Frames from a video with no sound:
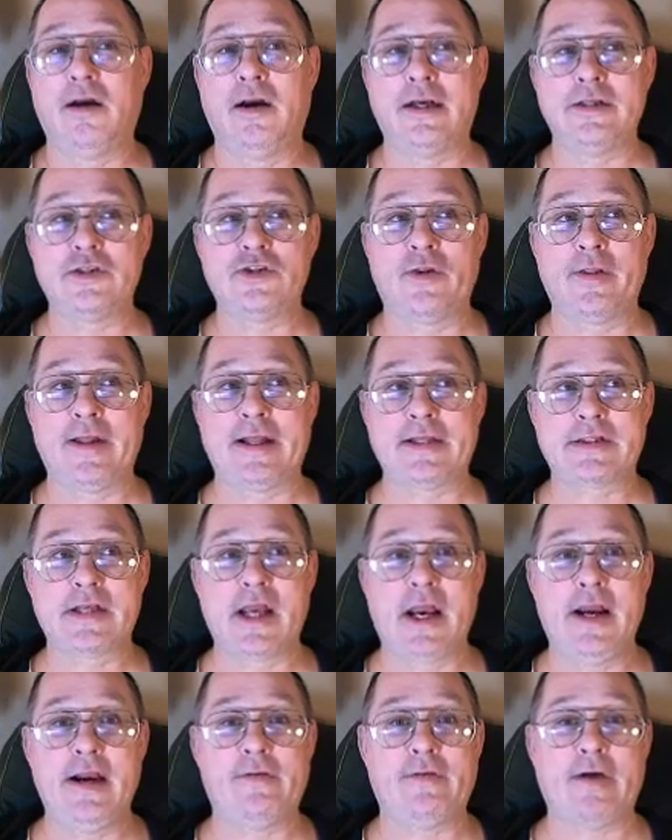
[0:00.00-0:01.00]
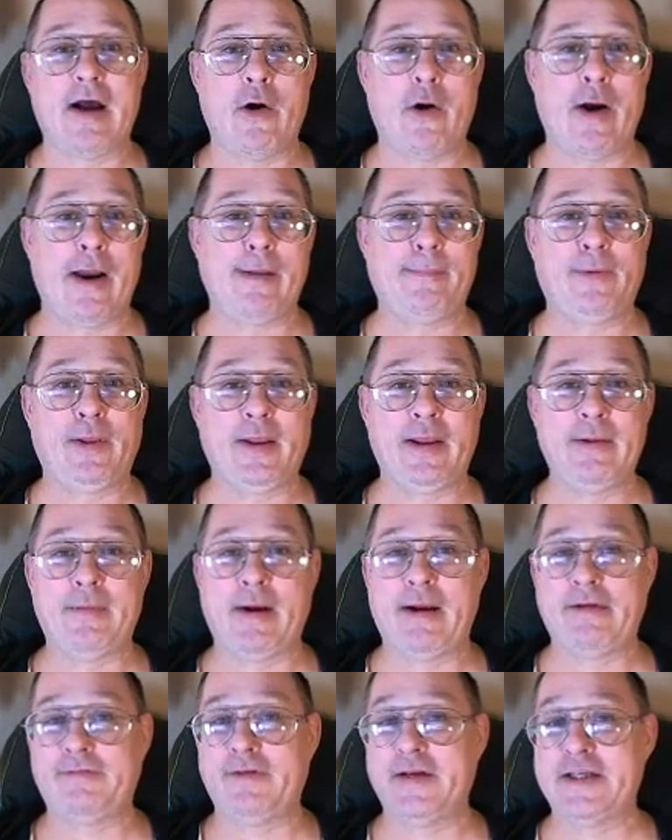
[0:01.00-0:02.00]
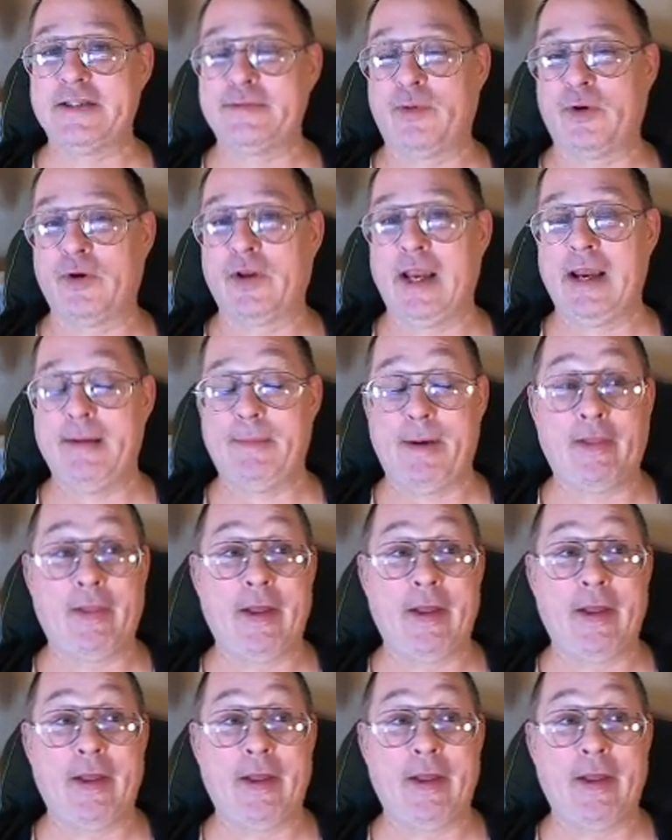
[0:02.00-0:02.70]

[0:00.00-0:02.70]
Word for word: Uh, so that's kind of how I play my Facebook game.